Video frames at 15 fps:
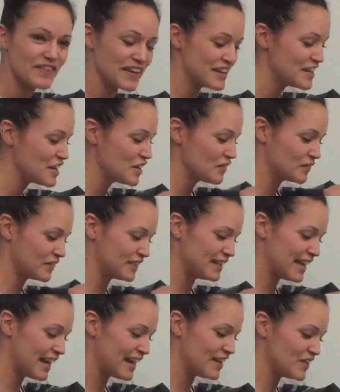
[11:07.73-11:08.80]
But for
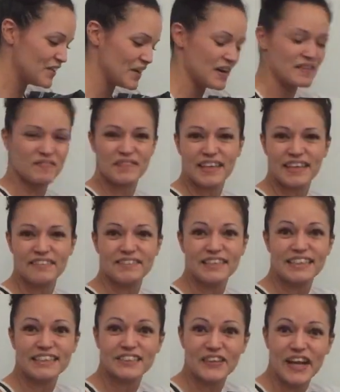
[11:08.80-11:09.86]
now, give
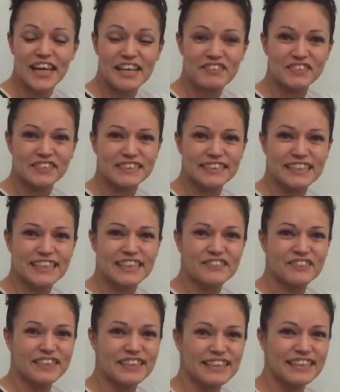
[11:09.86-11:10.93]
it a try if you're
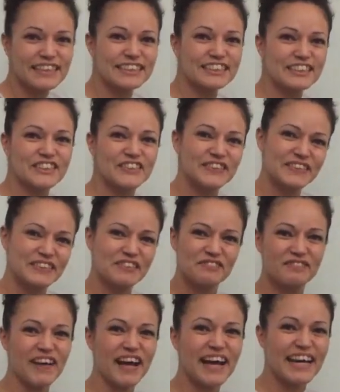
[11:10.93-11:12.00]
dealing with knee issues.
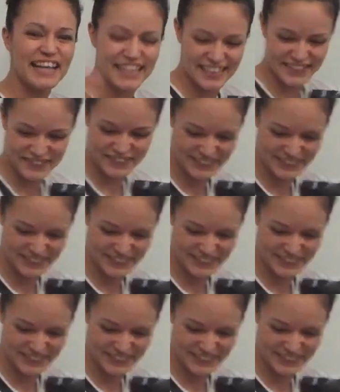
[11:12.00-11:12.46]
Bye!